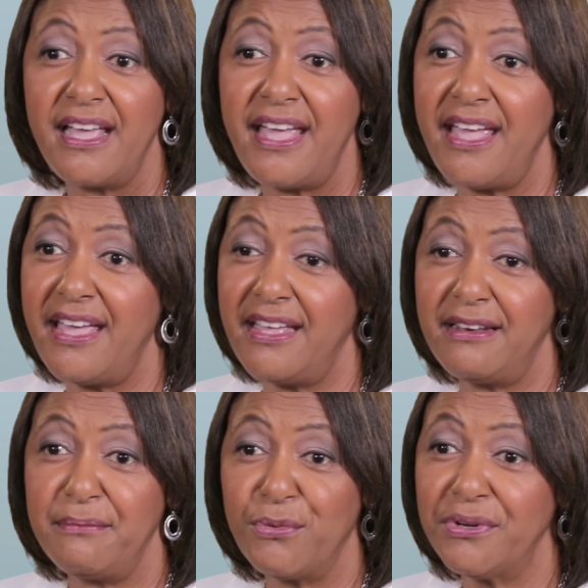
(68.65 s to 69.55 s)

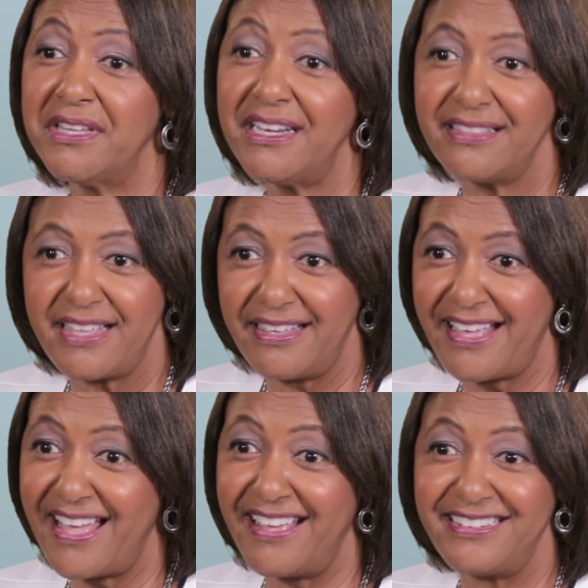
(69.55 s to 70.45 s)
And more than anything,
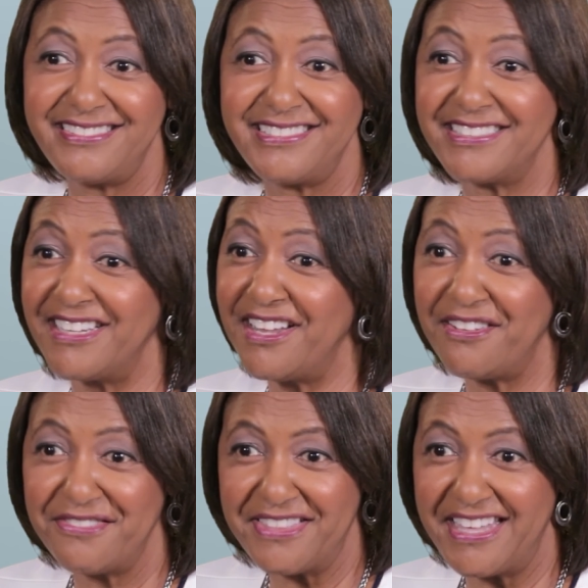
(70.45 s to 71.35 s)
I just
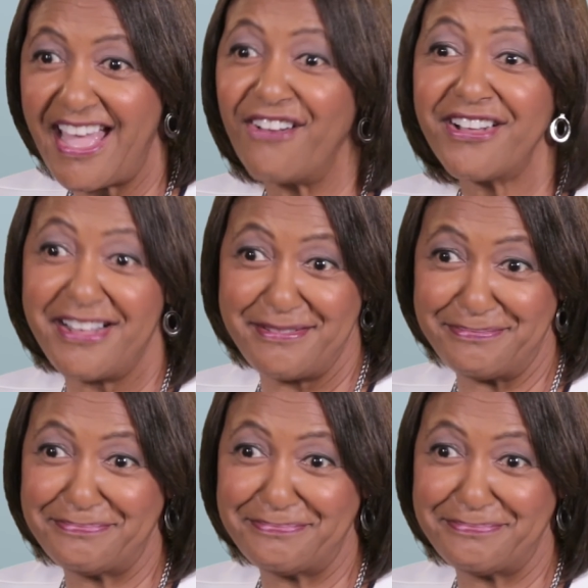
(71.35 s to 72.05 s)
love the outcome.